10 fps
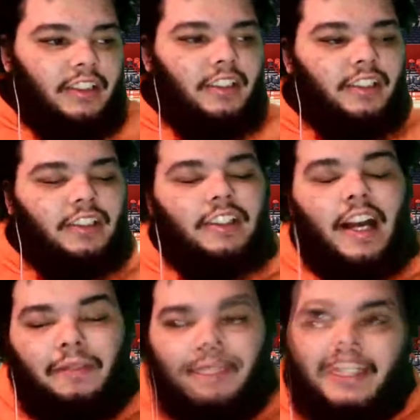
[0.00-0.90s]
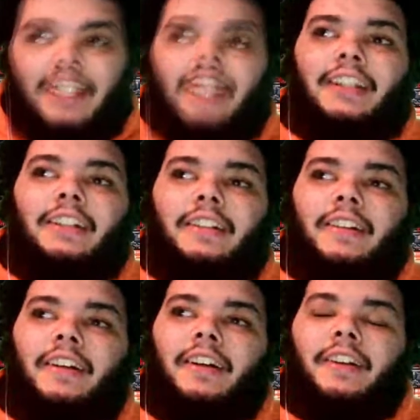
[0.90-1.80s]
I would say
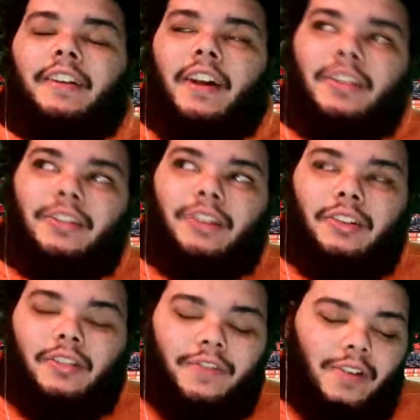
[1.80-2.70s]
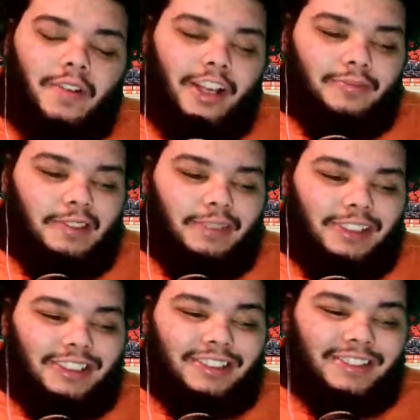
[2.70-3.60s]
another low, if you ask me,
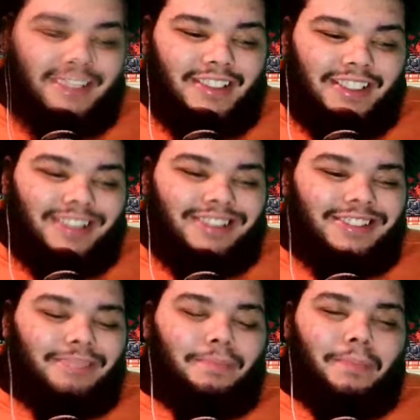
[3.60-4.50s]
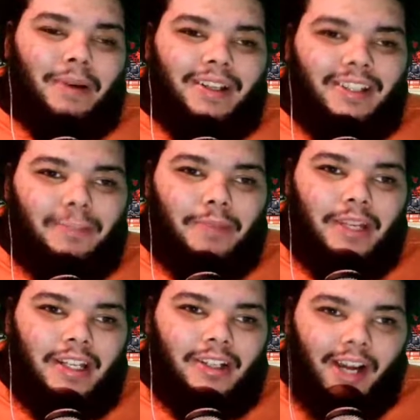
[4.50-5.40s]
was just barely
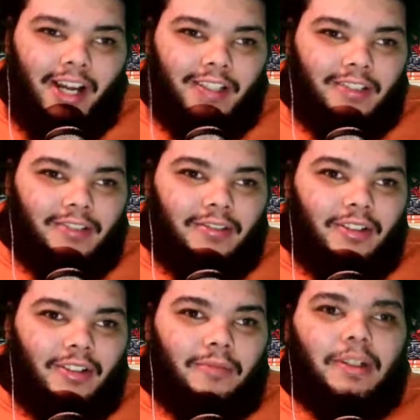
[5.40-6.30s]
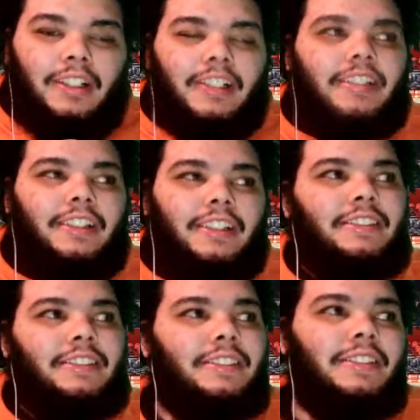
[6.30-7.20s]
beating Ohio
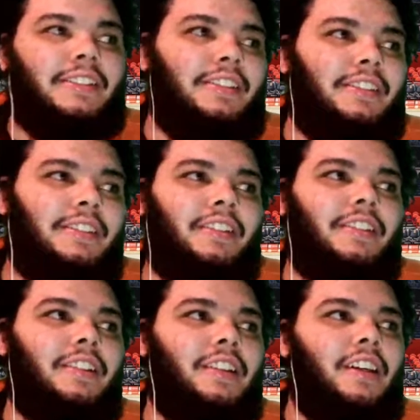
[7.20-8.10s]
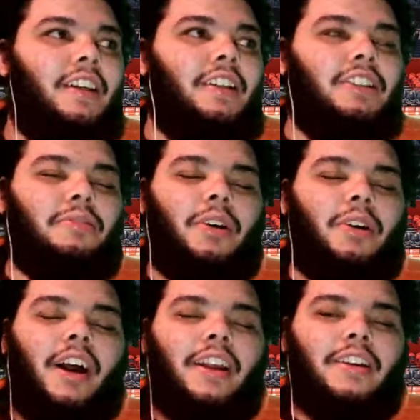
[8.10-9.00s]
because to where
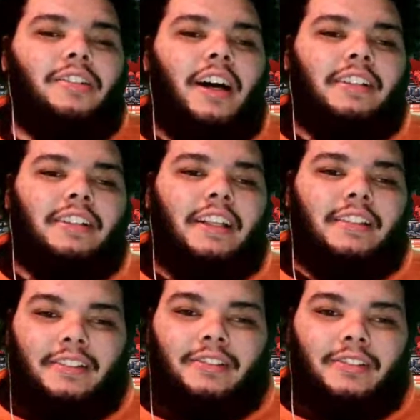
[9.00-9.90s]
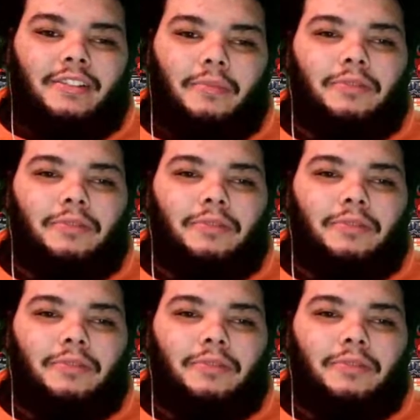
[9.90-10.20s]
Ohio, I thought, I don't